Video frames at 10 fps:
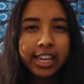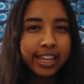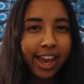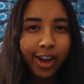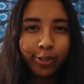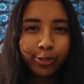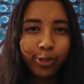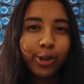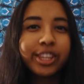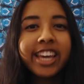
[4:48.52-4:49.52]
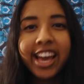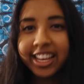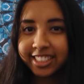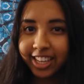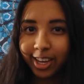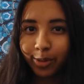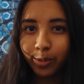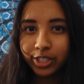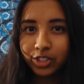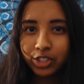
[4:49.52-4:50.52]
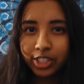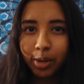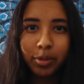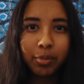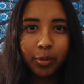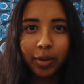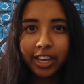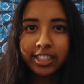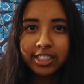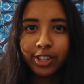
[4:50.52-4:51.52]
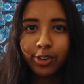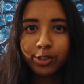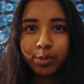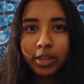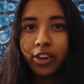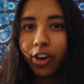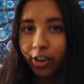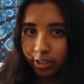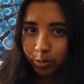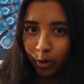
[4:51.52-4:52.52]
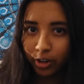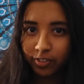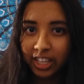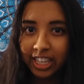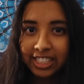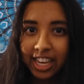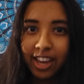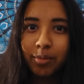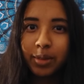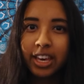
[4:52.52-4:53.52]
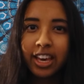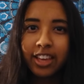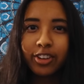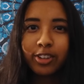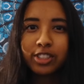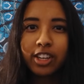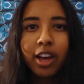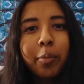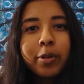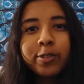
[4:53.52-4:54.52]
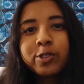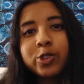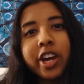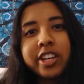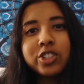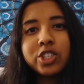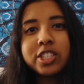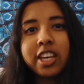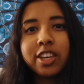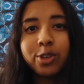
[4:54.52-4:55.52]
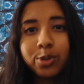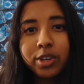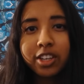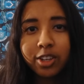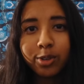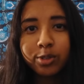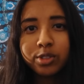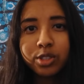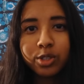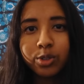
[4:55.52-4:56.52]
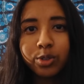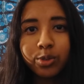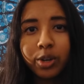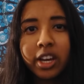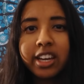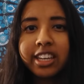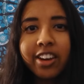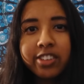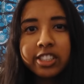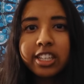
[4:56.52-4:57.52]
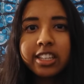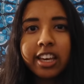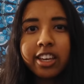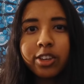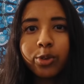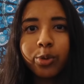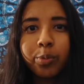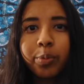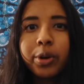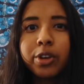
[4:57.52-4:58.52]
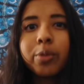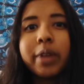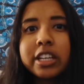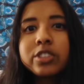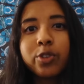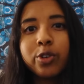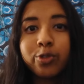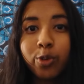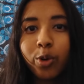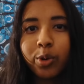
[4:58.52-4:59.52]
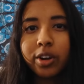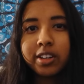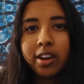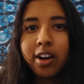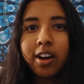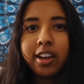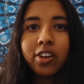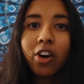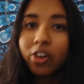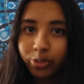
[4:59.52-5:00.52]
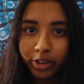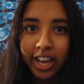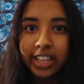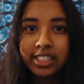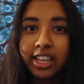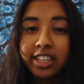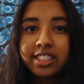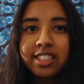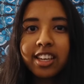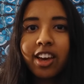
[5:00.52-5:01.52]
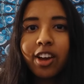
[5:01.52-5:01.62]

Now for the essay, which some people might consider to be the hardest part of the exam, there's a couple of strategies that you can use to guarantee that you'll put your best foot forward on all 3 essays.